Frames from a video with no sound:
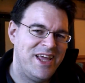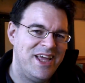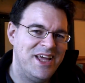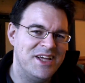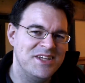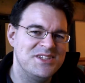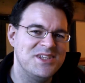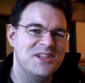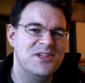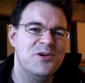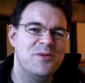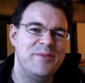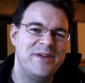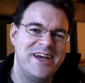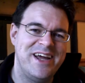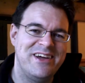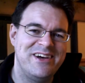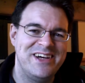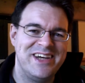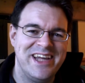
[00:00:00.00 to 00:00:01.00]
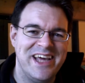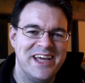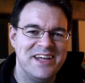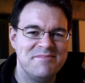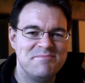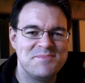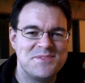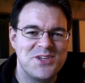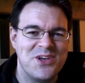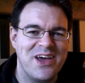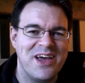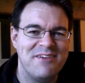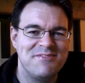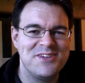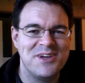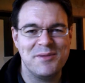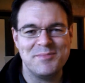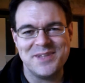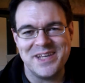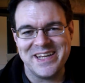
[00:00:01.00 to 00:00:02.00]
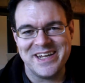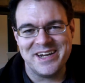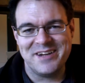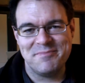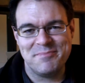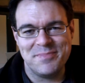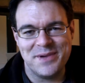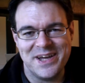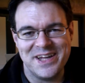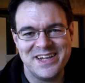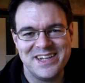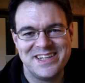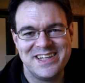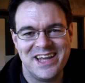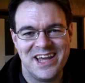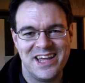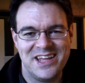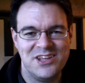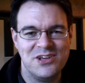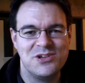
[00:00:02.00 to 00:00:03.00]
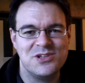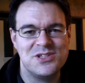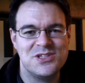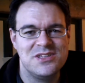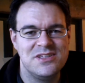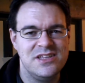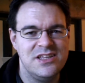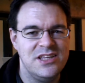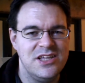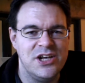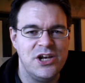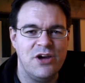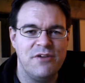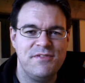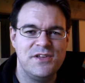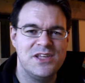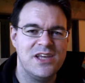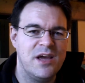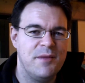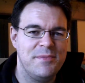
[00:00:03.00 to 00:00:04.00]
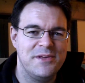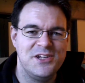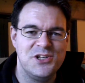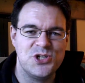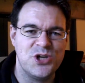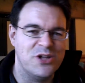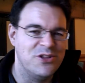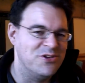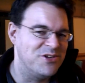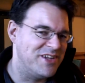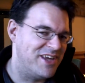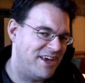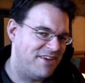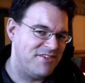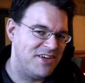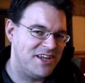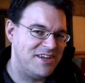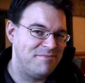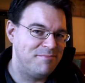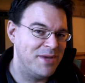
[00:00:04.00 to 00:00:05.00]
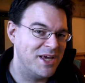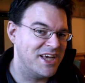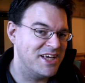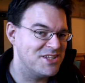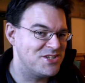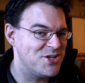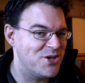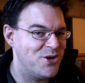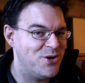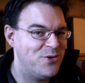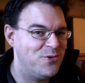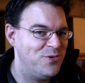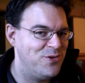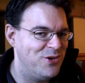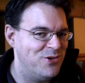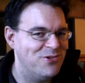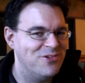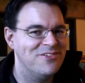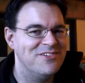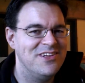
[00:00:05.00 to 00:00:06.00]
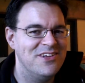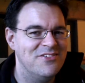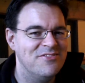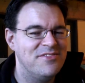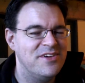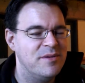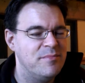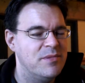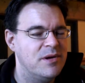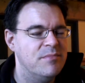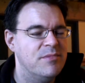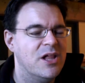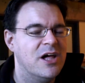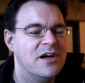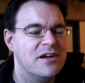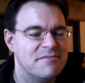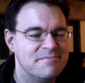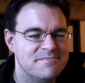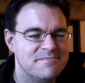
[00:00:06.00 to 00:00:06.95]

It's a little bit out of date, so I have to update it. But you can, if you type in Jean-Luc David, Make It So, you'll find my blog.